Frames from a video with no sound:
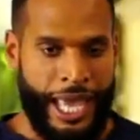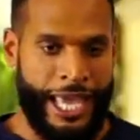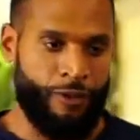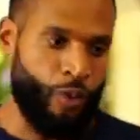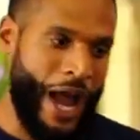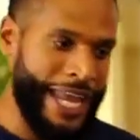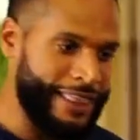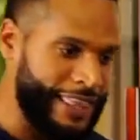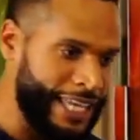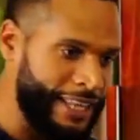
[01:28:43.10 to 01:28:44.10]
And
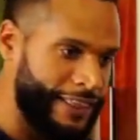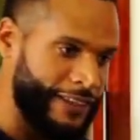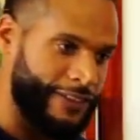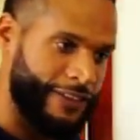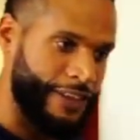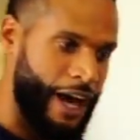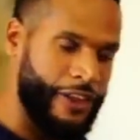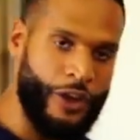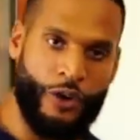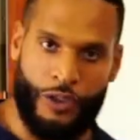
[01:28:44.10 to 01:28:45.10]
right then, this
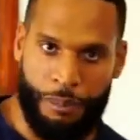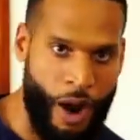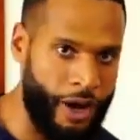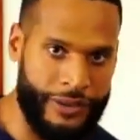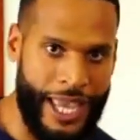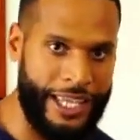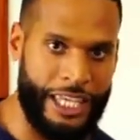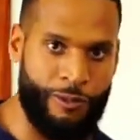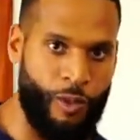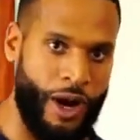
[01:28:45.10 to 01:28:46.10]
other part that
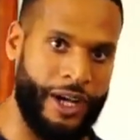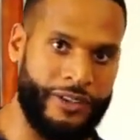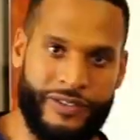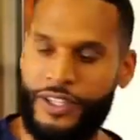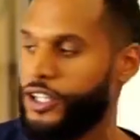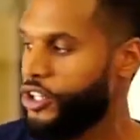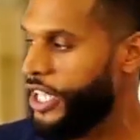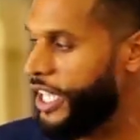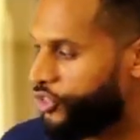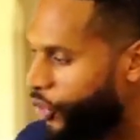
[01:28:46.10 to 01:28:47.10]
he was,
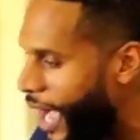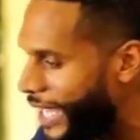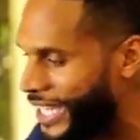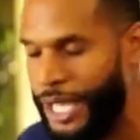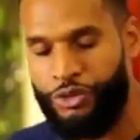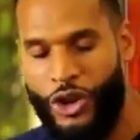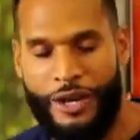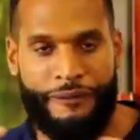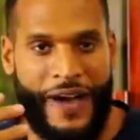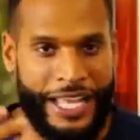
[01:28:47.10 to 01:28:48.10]
it kept trying
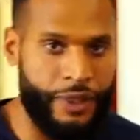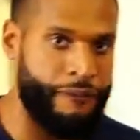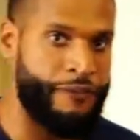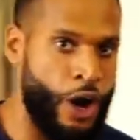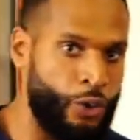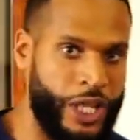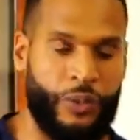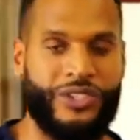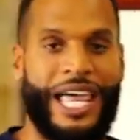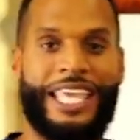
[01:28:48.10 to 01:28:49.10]
to find the phone. It
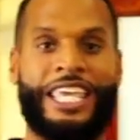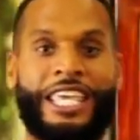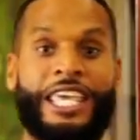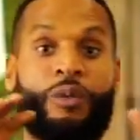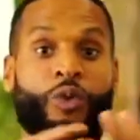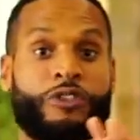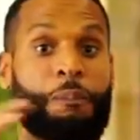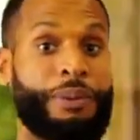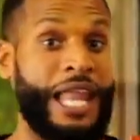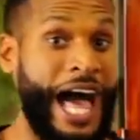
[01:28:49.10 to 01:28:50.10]
was like it was
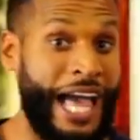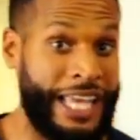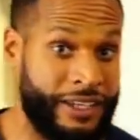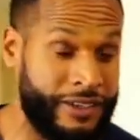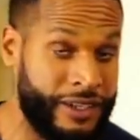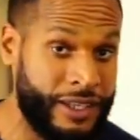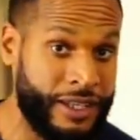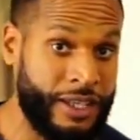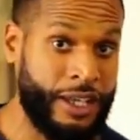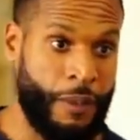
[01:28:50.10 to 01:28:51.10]
blind,
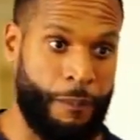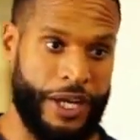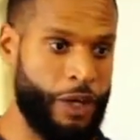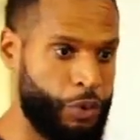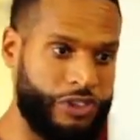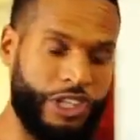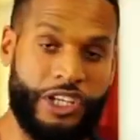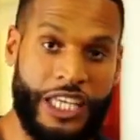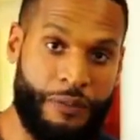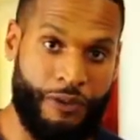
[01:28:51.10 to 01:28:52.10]
but it was
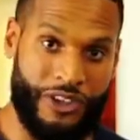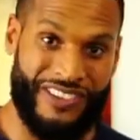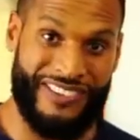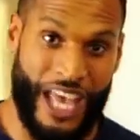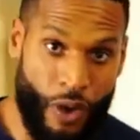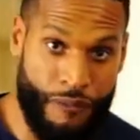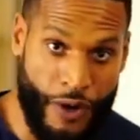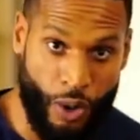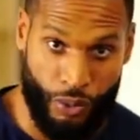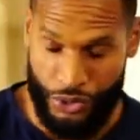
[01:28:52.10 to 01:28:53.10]
looking for the cell
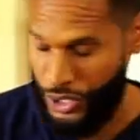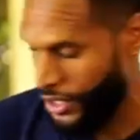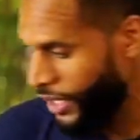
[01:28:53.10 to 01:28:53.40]
phone.